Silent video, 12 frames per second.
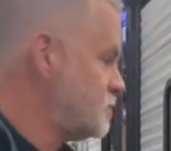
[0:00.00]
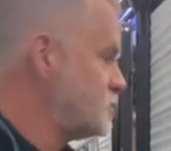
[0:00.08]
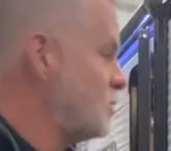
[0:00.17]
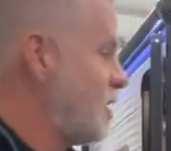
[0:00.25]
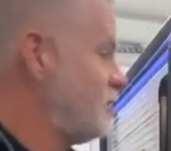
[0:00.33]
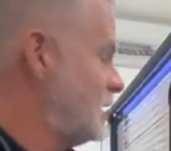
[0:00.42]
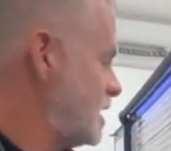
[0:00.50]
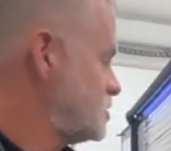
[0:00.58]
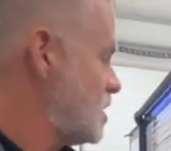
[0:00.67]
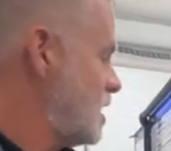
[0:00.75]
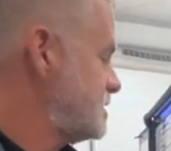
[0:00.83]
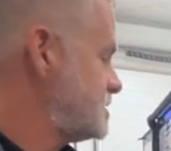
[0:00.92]
but you have
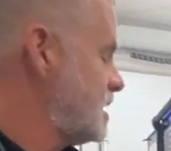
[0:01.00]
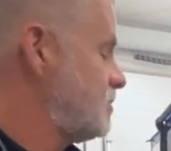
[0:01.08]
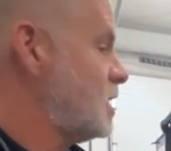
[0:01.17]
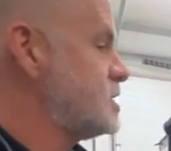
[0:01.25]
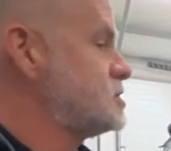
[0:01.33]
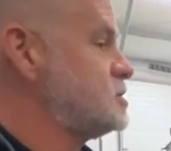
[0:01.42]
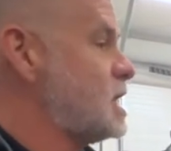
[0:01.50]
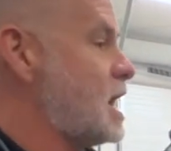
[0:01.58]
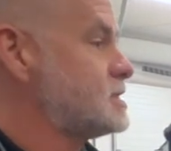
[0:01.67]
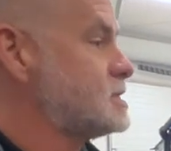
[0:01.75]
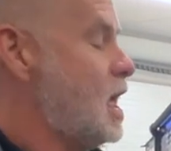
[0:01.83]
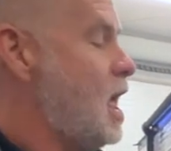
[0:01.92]
electronic stabilizer
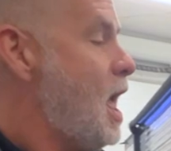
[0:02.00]
jacks,